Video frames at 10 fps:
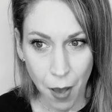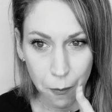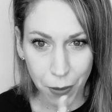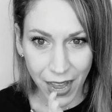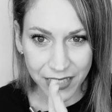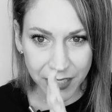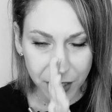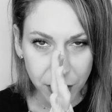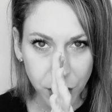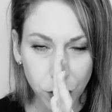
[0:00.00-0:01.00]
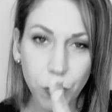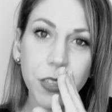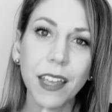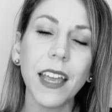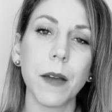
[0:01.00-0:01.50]
But, you know,
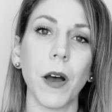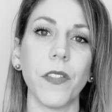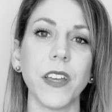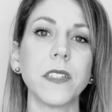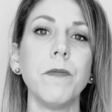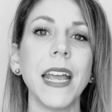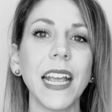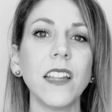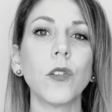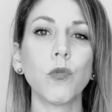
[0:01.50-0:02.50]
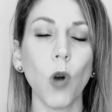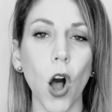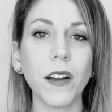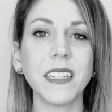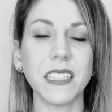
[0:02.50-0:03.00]
thinking about this, making the
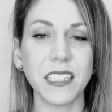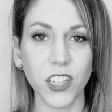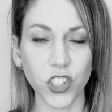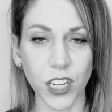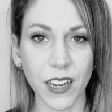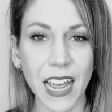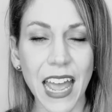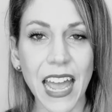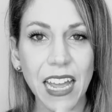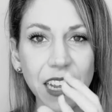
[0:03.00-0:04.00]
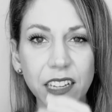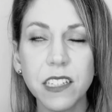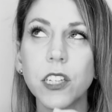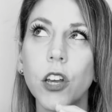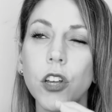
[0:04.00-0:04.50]
wrong decision
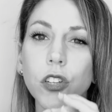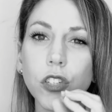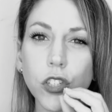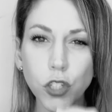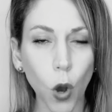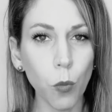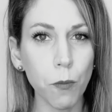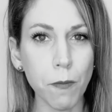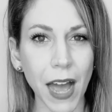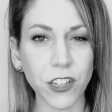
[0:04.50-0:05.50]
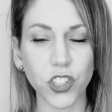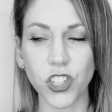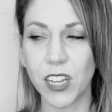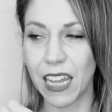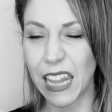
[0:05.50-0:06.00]
is so
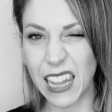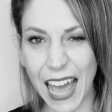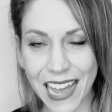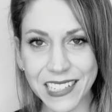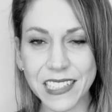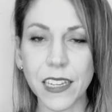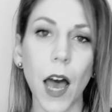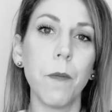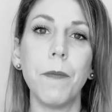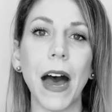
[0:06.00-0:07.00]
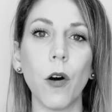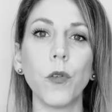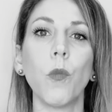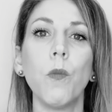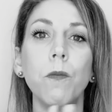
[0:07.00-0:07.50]
much less
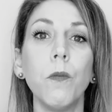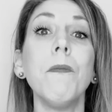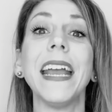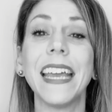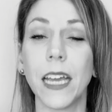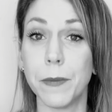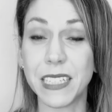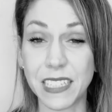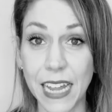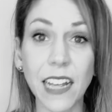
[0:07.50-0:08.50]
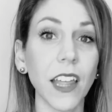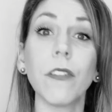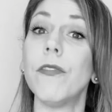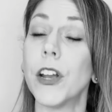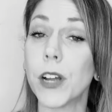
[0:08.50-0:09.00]
about making a mistake, like
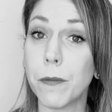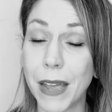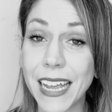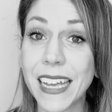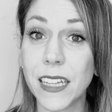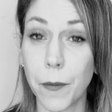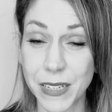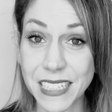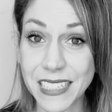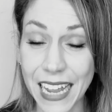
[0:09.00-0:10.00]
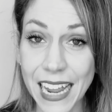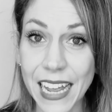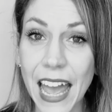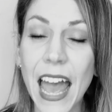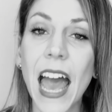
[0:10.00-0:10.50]
fearing making that
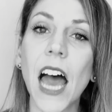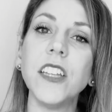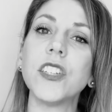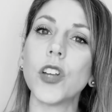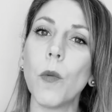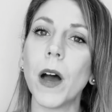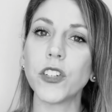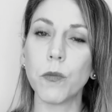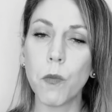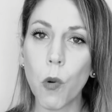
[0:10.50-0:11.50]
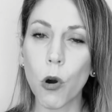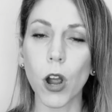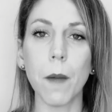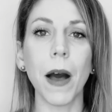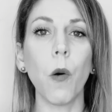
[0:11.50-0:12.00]
mistake, and so much
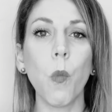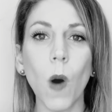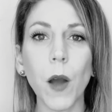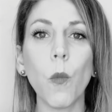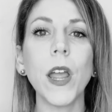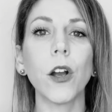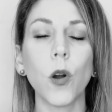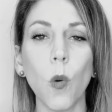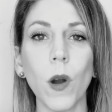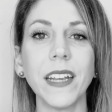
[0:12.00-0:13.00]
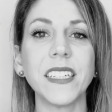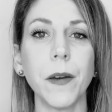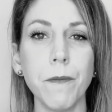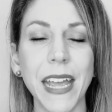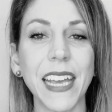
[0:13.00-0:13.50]
more about what we are going
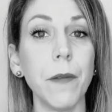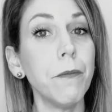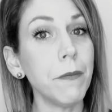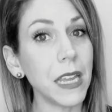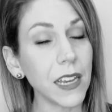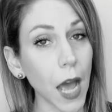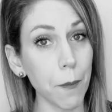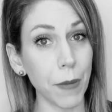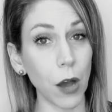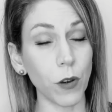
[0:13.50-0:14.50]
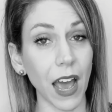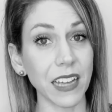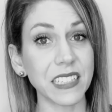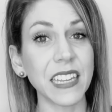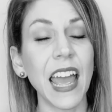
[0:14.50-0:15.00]
to make it mean about
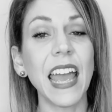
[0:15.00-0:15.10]
us